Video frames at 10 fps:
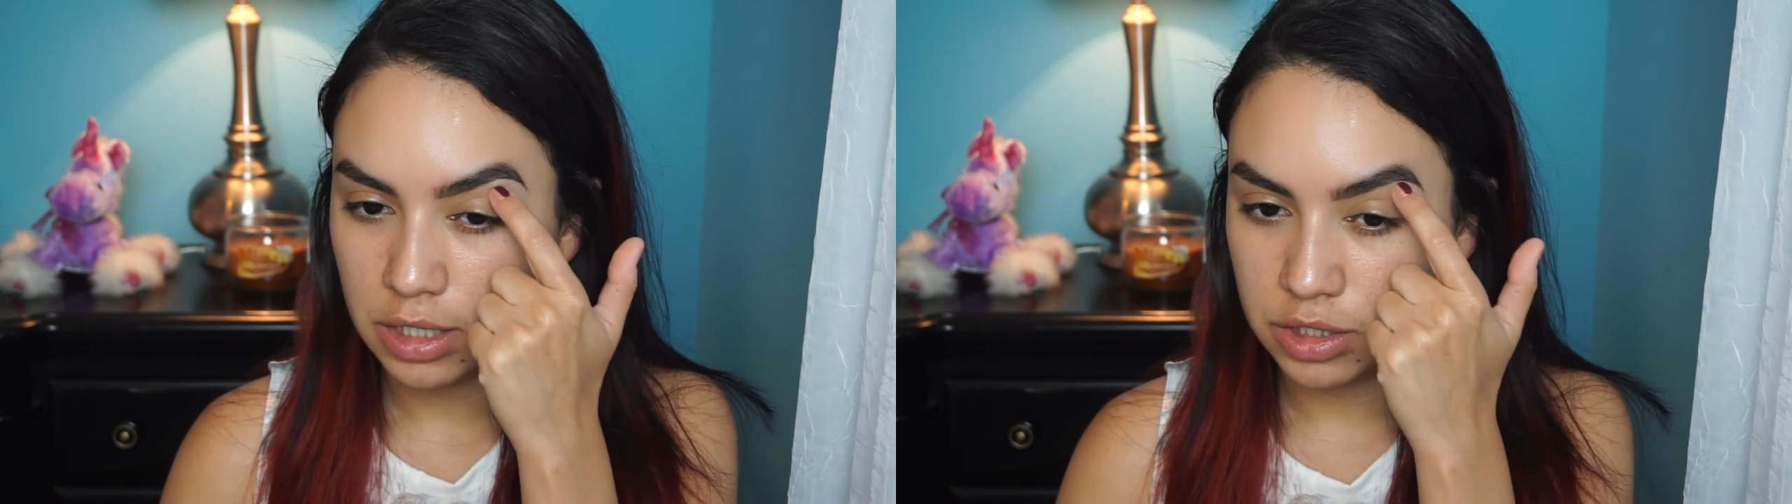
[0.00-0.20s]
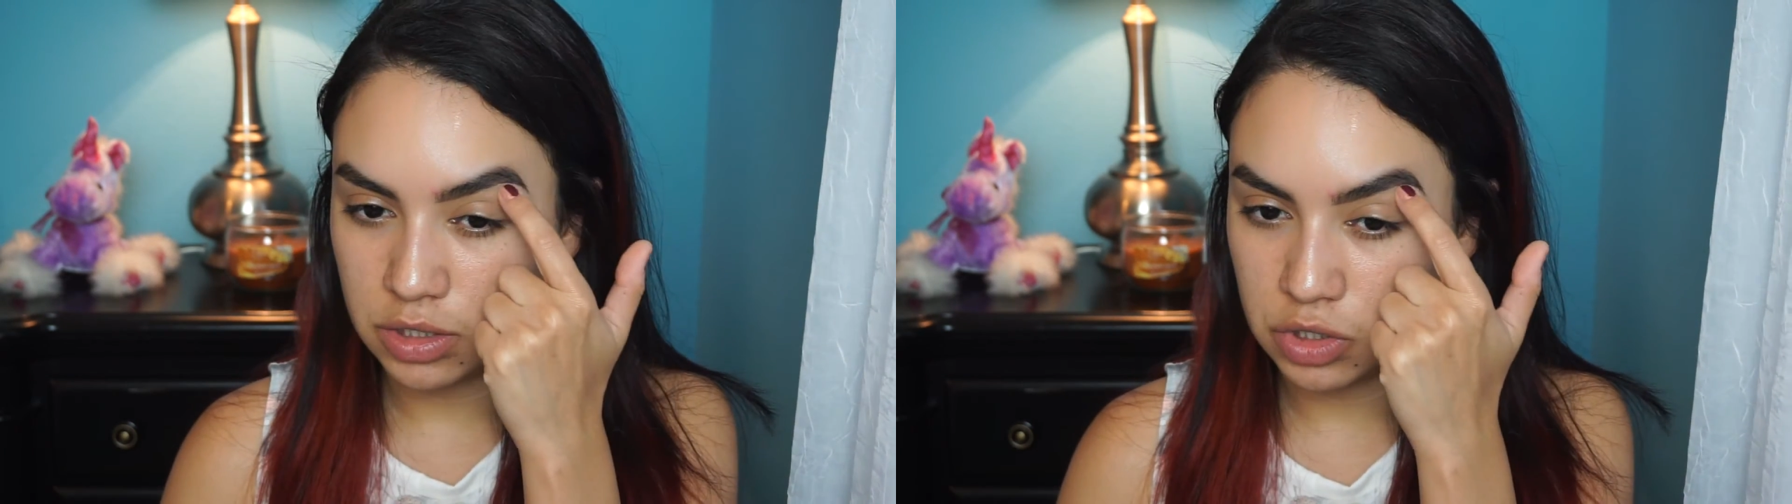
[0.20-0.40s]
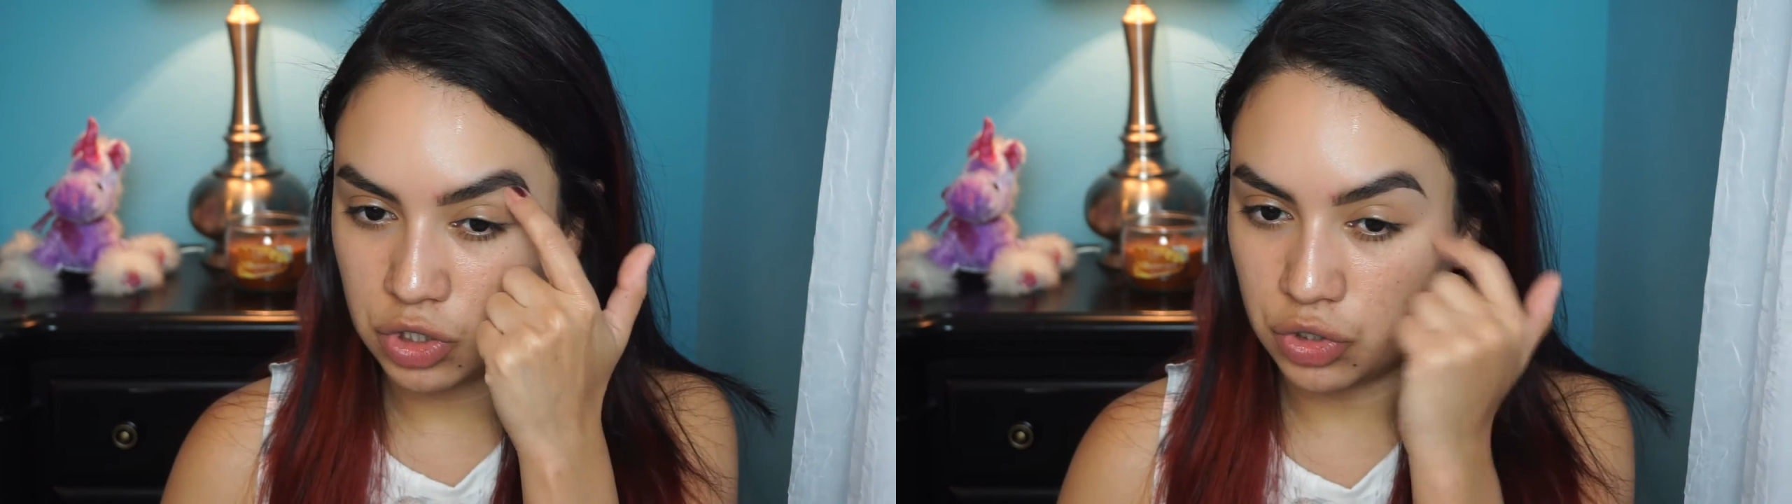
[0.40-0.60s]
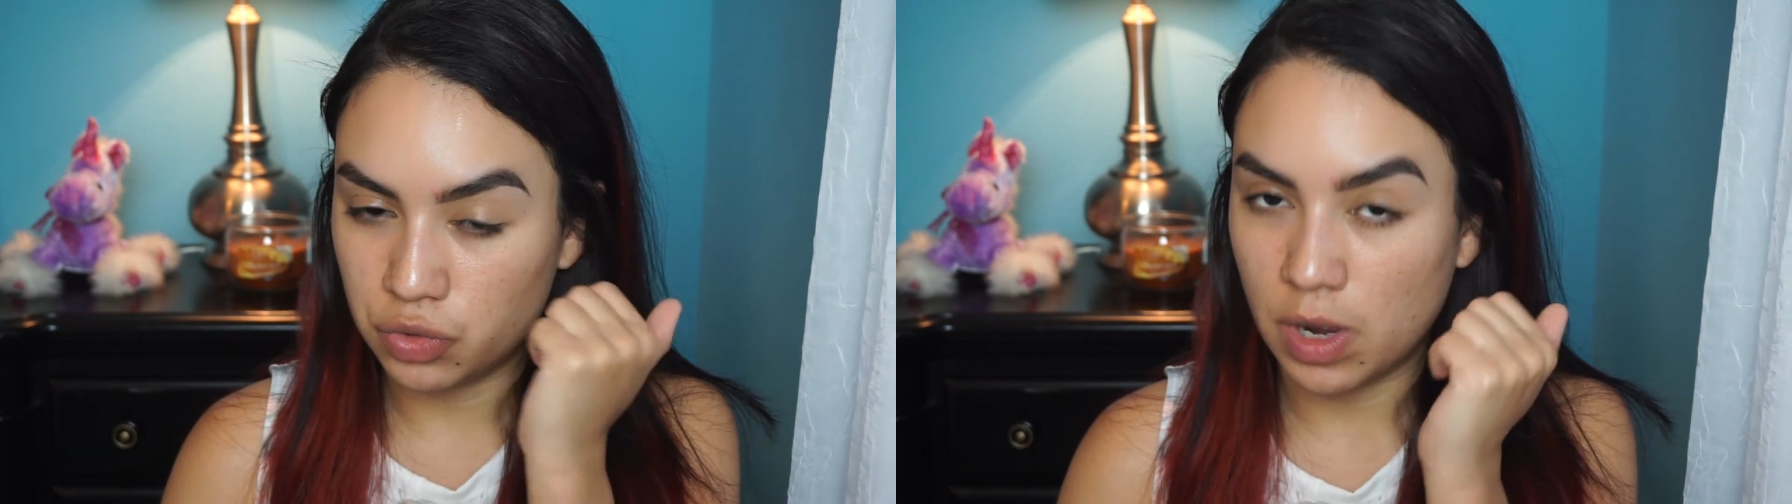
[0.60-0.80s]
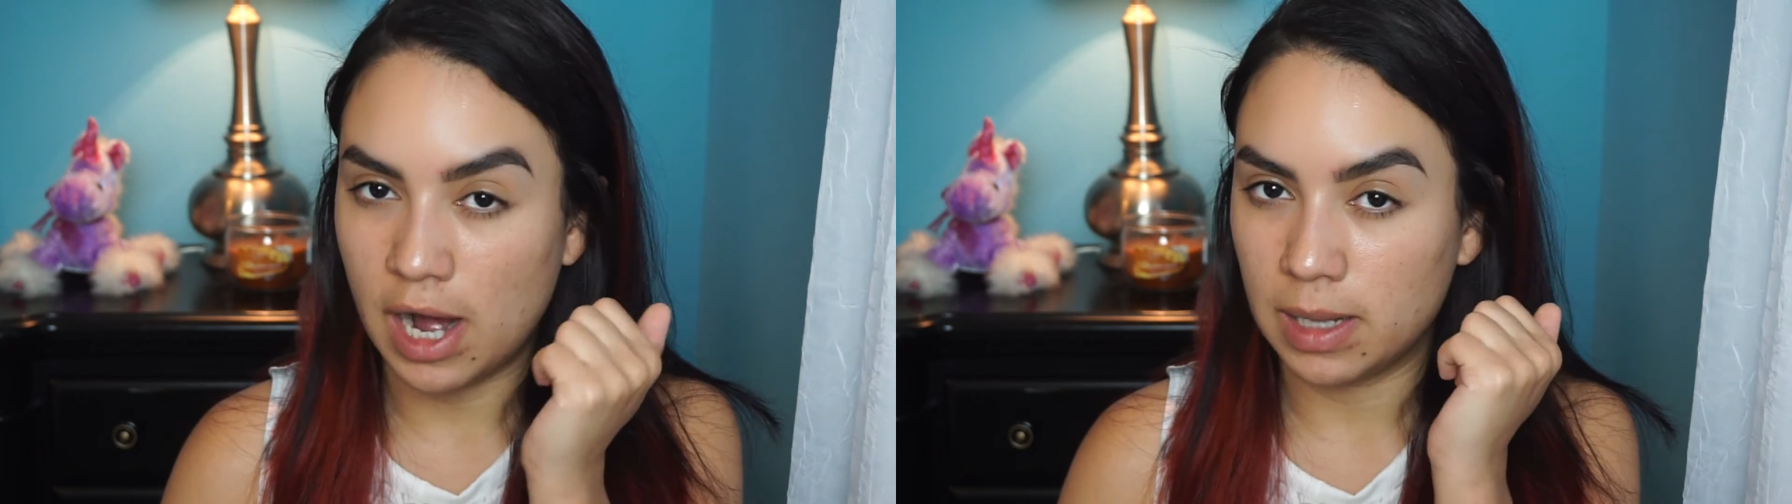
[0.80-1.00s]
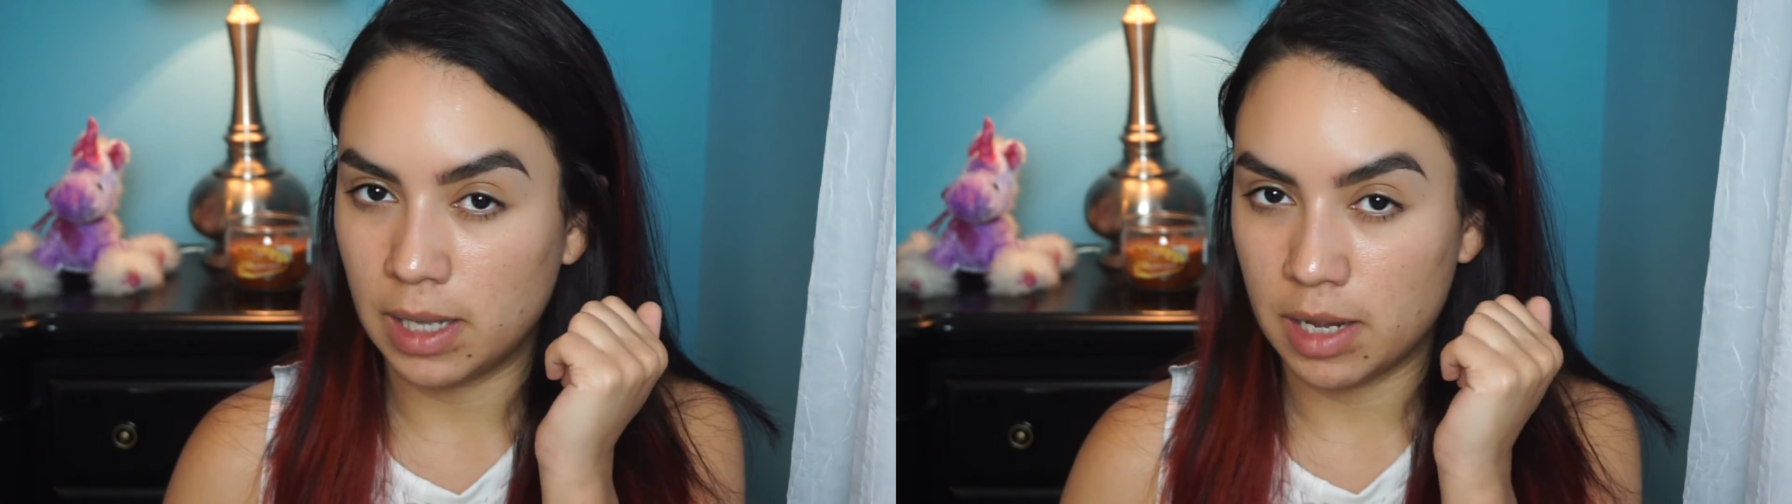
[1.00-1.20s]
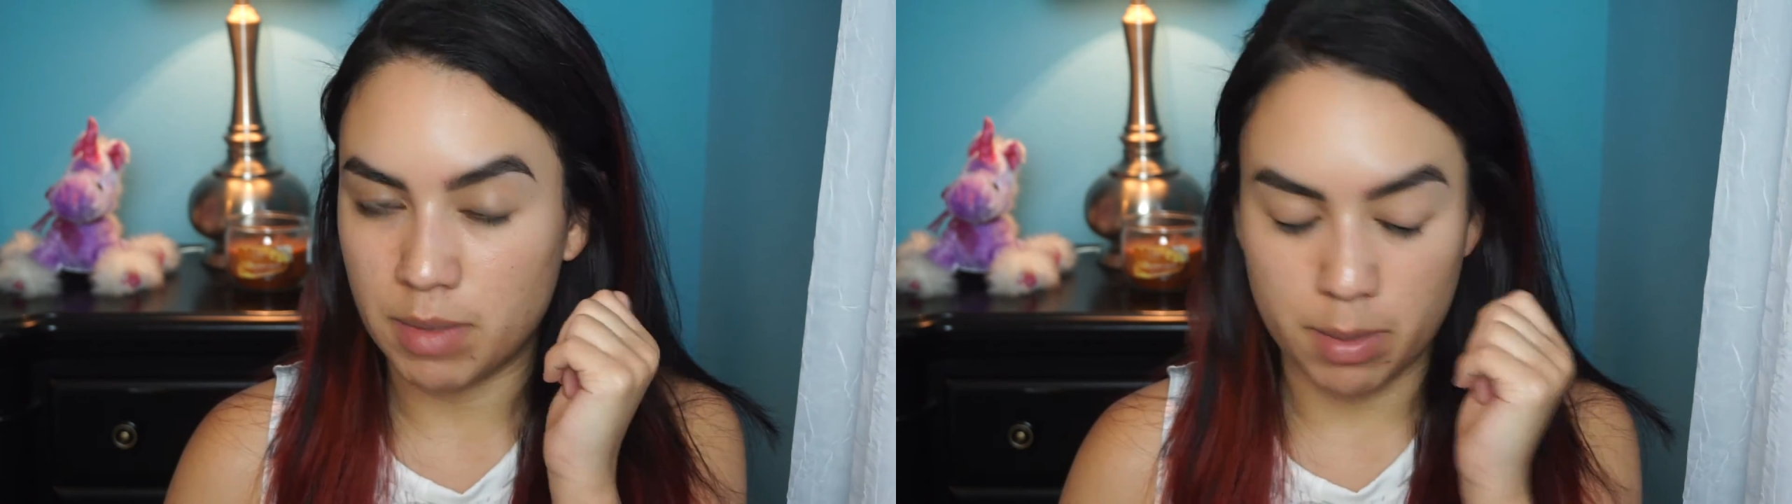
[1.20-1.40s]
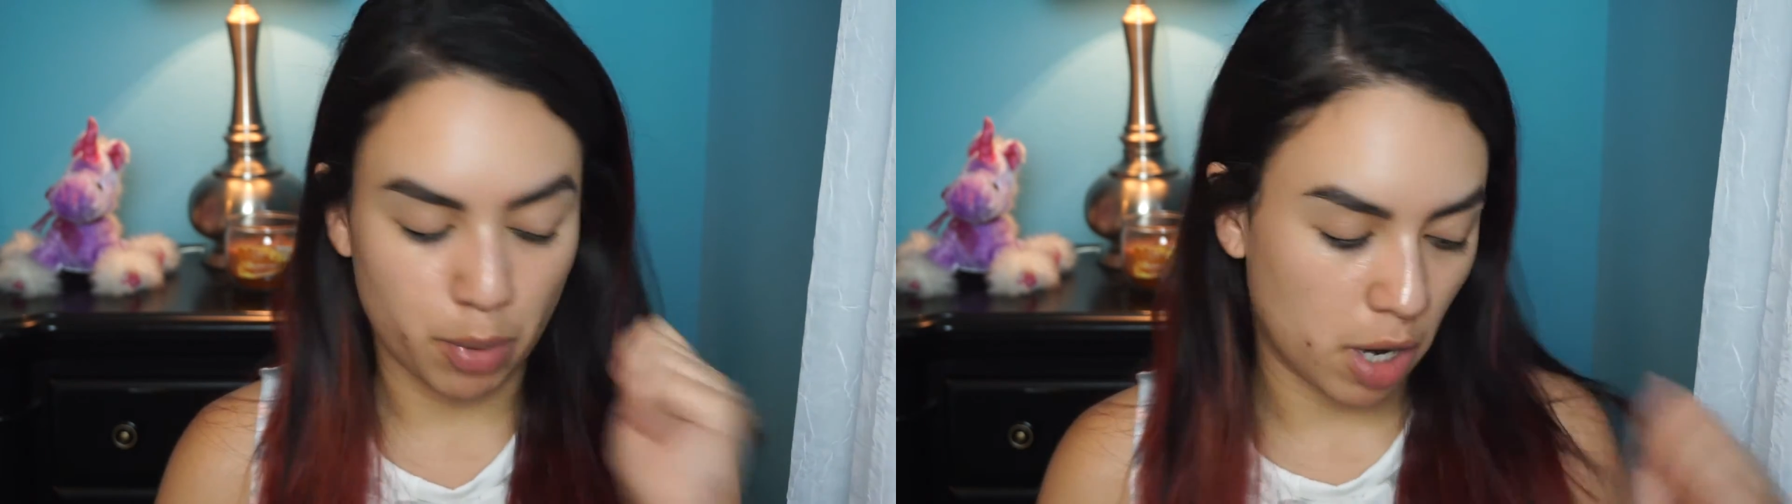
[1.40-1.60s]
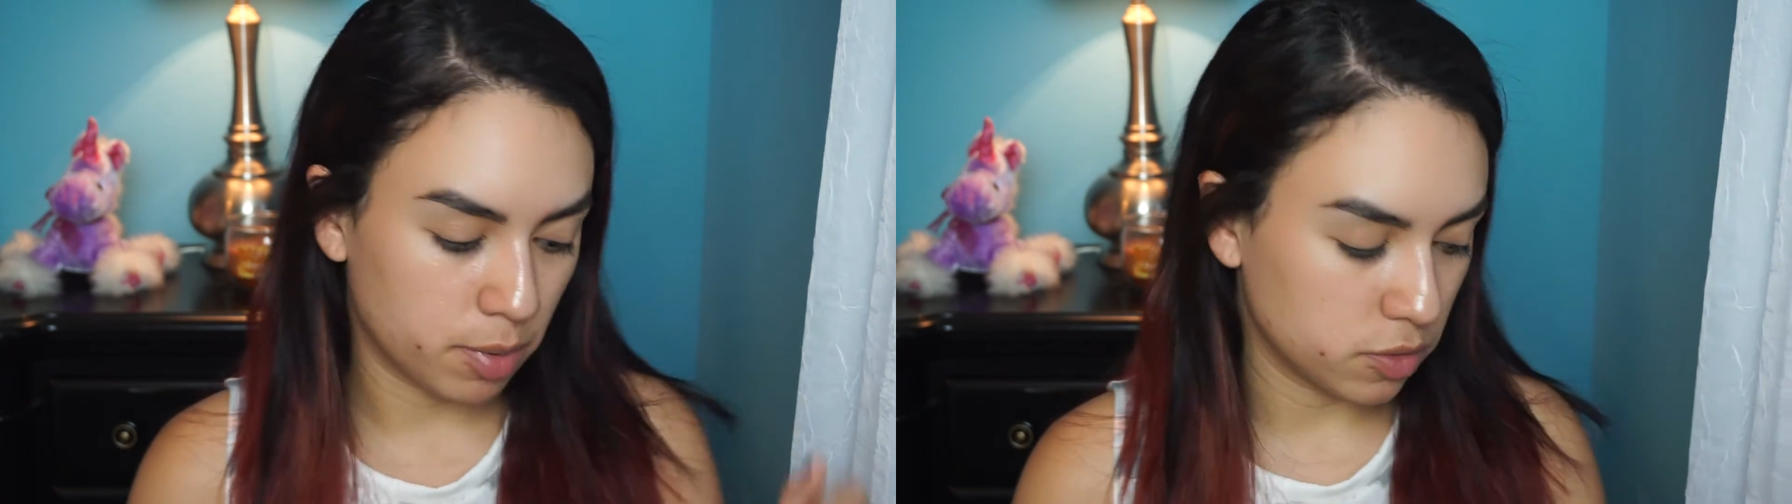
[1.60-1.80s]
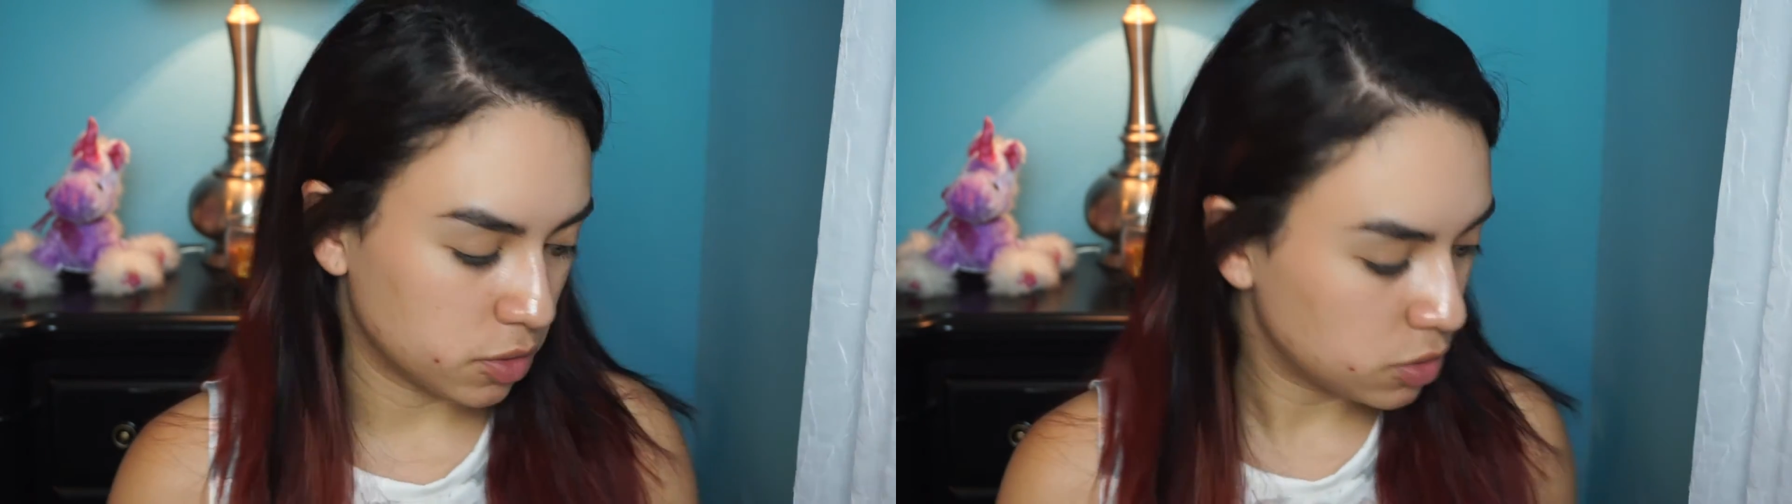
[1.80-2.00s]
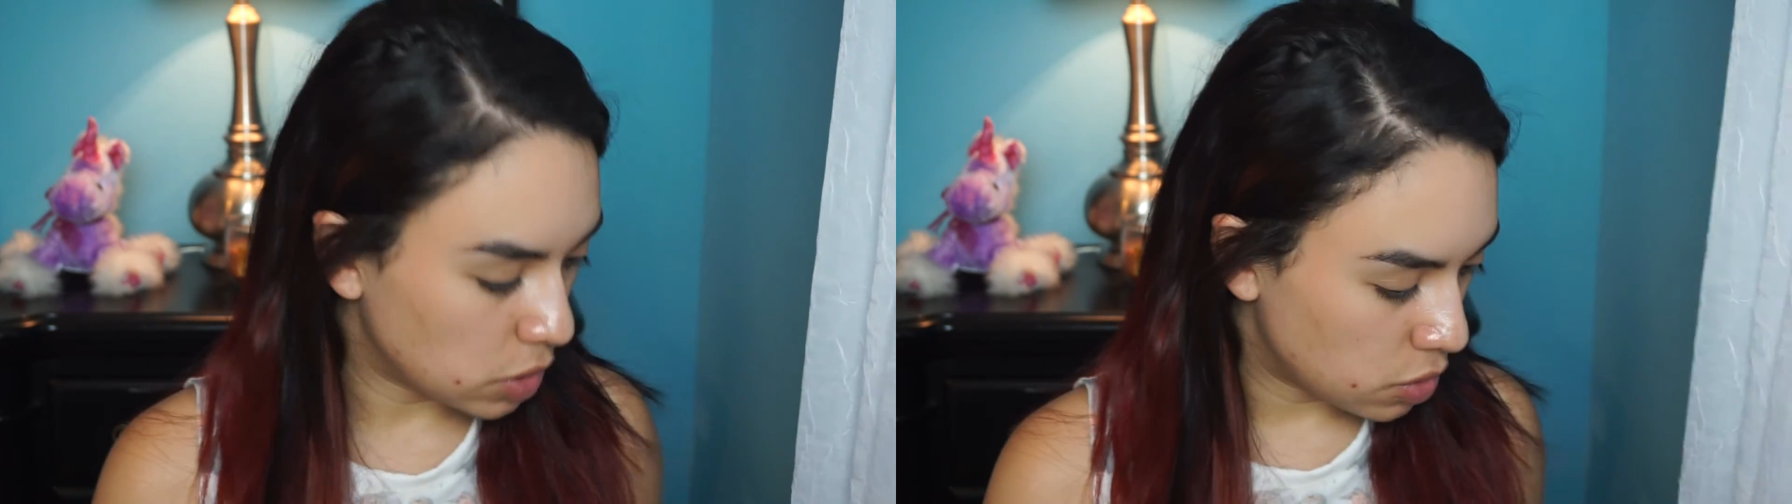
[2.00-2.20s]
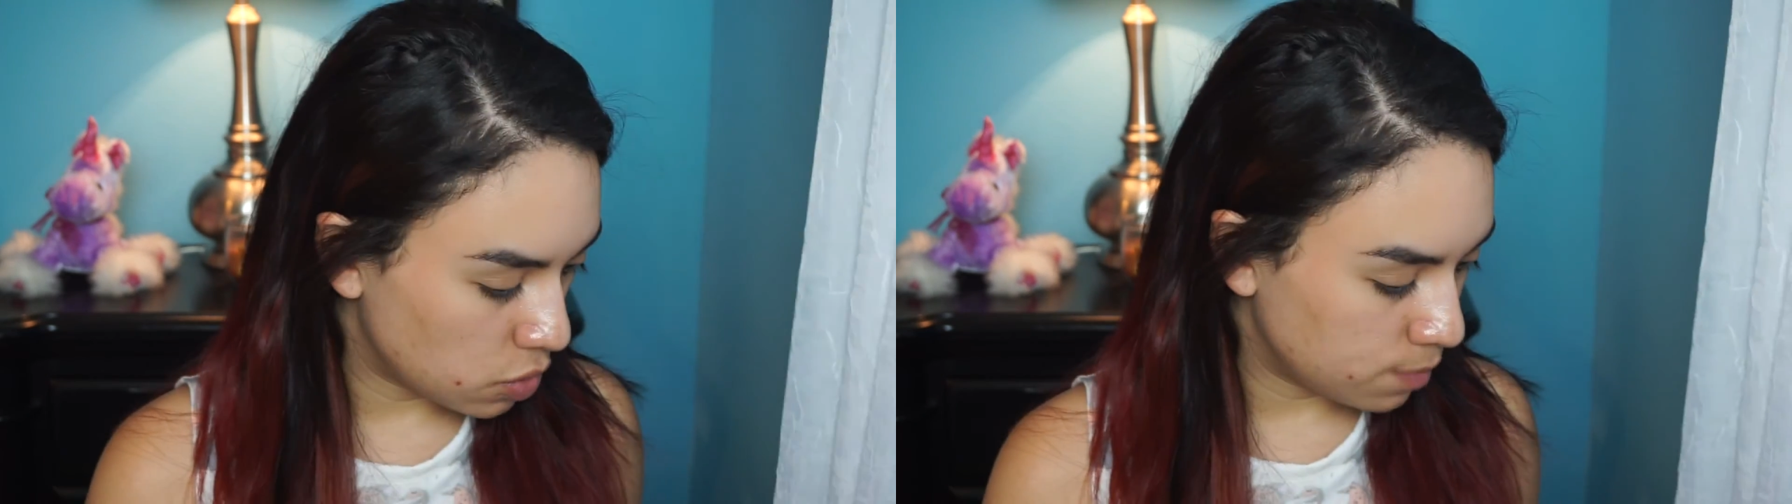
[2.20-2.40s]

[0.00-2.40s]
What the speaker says: just to highlight my brow bone. So